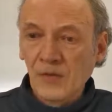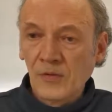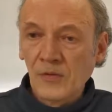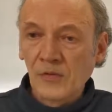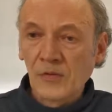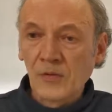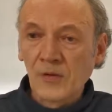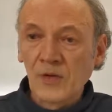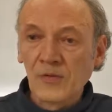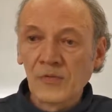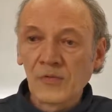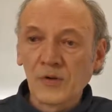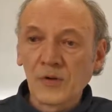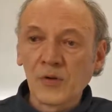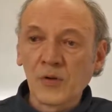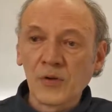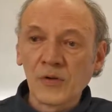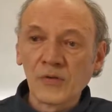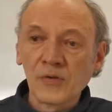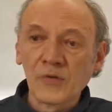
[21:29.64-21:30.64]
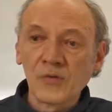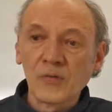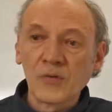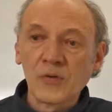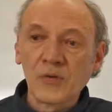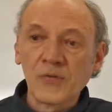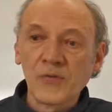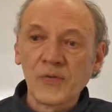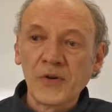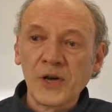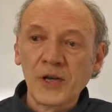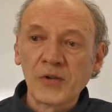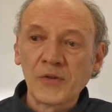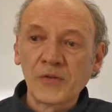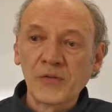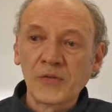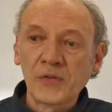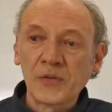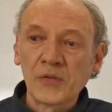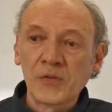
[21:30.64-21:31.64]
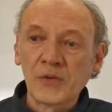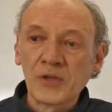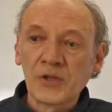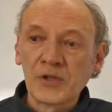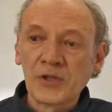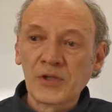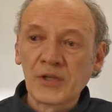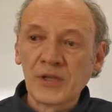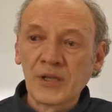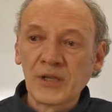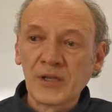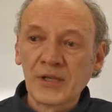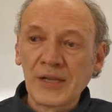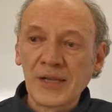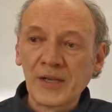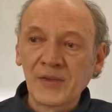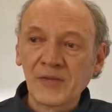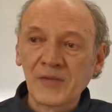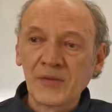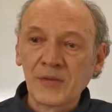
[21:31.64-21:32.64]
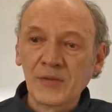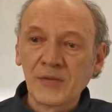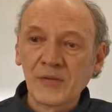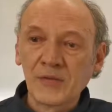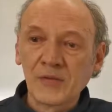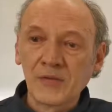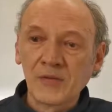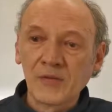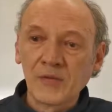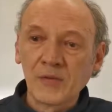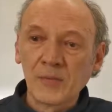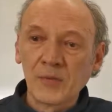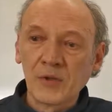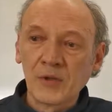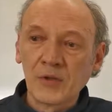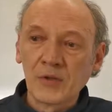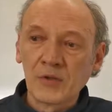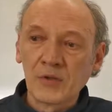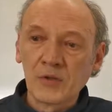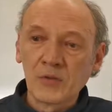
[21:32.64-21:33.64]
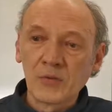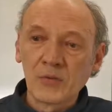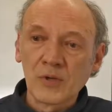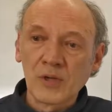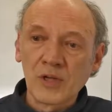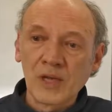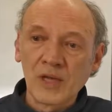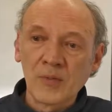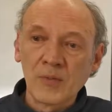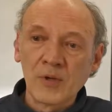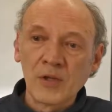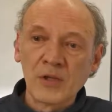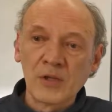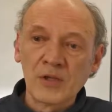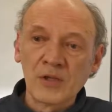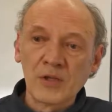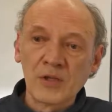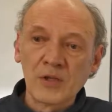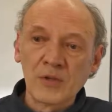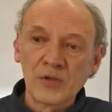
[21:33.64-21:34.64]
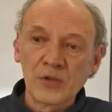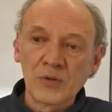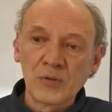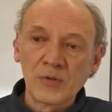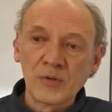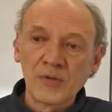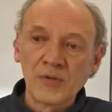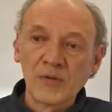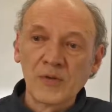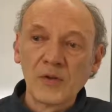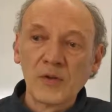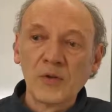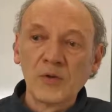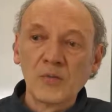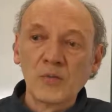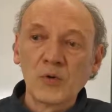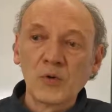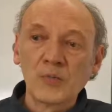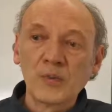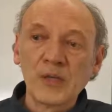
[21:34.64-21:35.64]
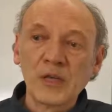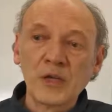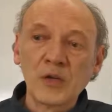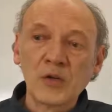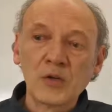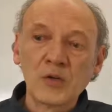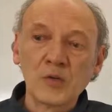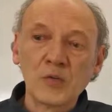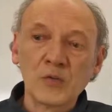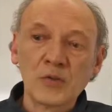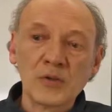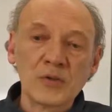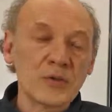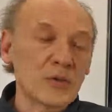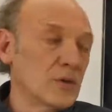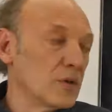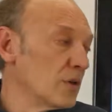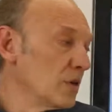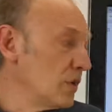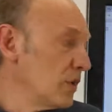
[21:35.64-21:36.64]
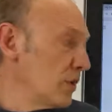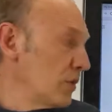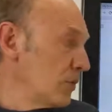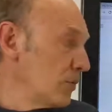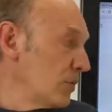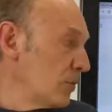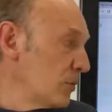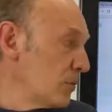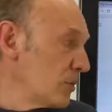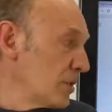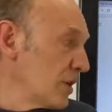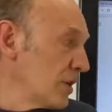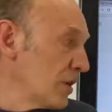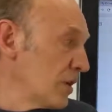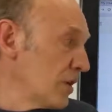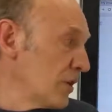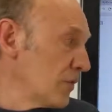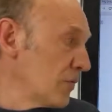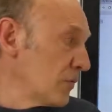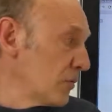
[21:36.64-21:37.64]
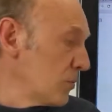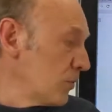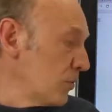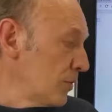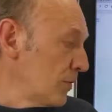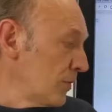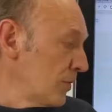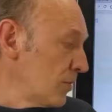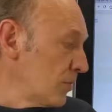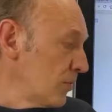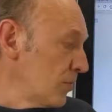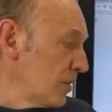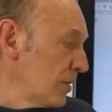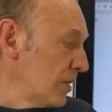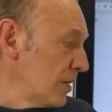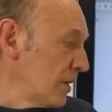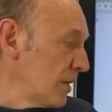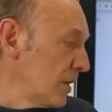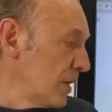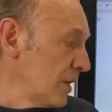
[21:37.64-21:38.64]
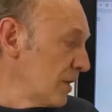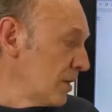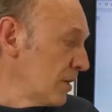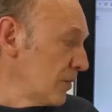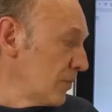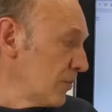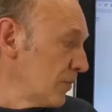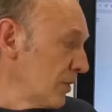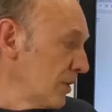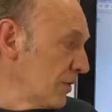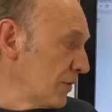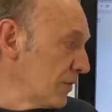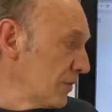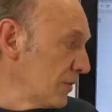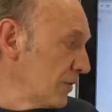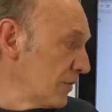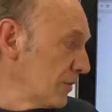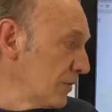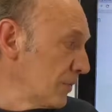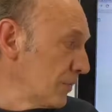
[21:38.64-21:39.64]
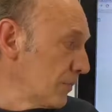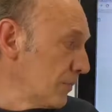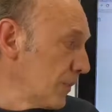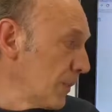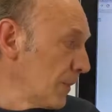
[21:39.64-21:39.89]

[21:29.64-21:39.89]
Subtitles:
So if the cost for final storage and accidents, similar to liability insurance, would be included, we would have considerably higher prices.